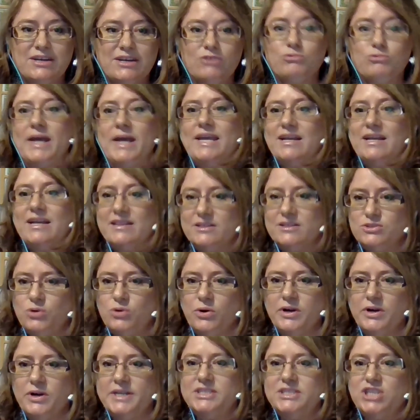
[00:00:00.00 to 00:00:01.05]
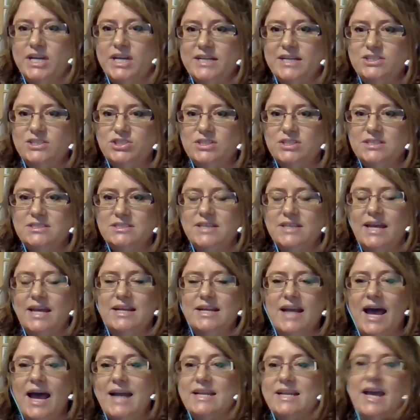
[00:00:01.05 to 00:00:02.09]
regulatory changes,
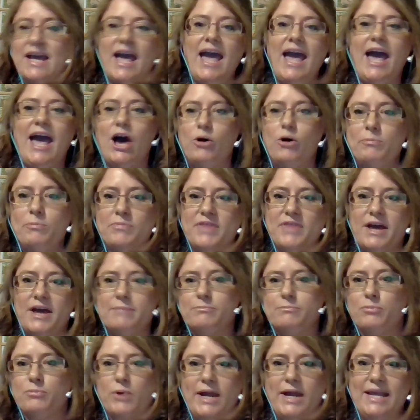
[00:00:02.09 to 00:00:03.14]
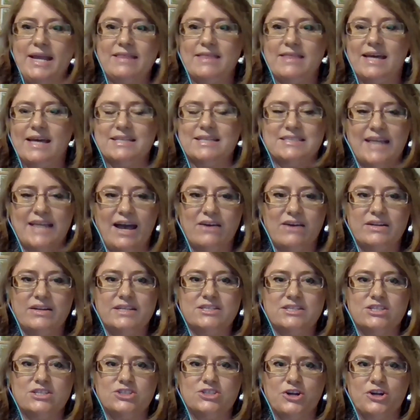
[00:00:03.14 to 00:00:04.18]
and kind of help them break that down and
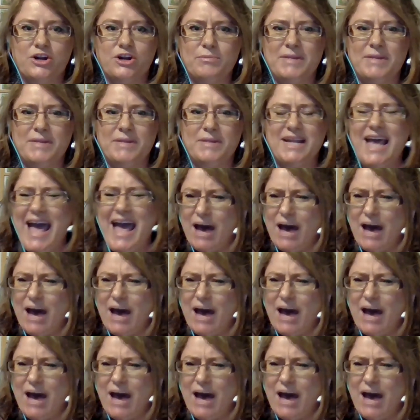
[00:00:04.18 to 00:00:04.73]
determine